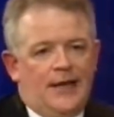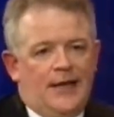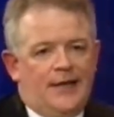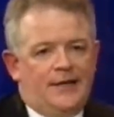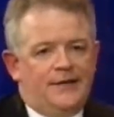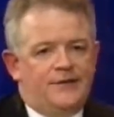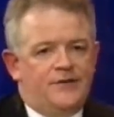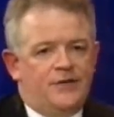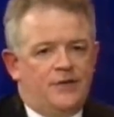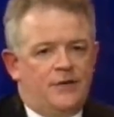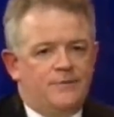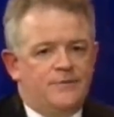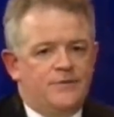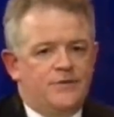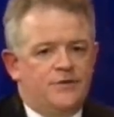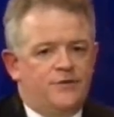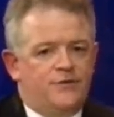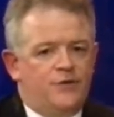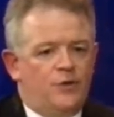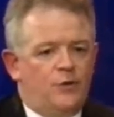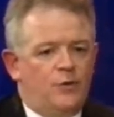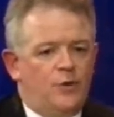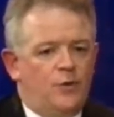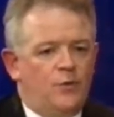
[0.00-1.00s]
In terms
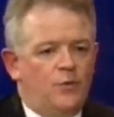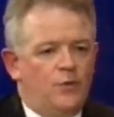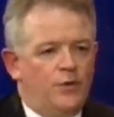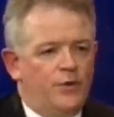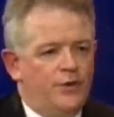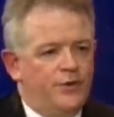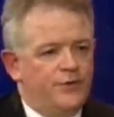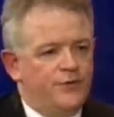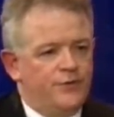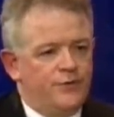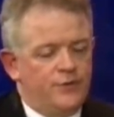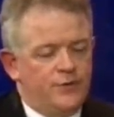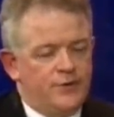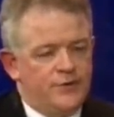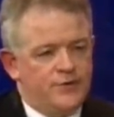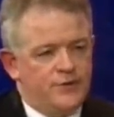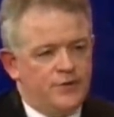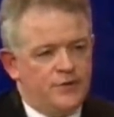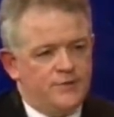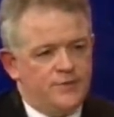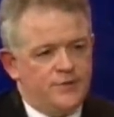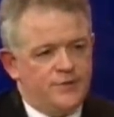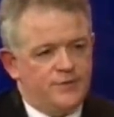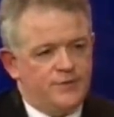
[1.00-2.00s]
of who we work through in
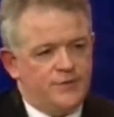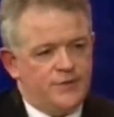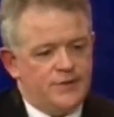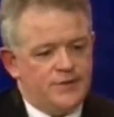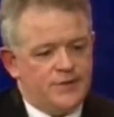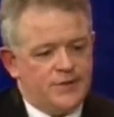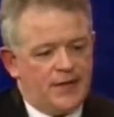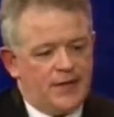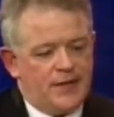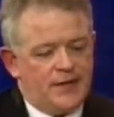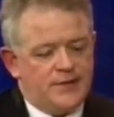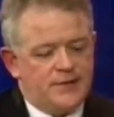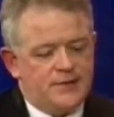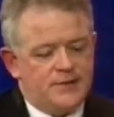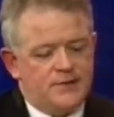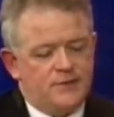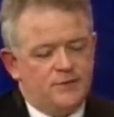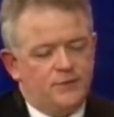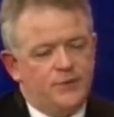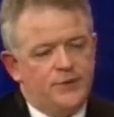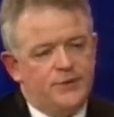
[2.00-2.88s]
terms of disaster,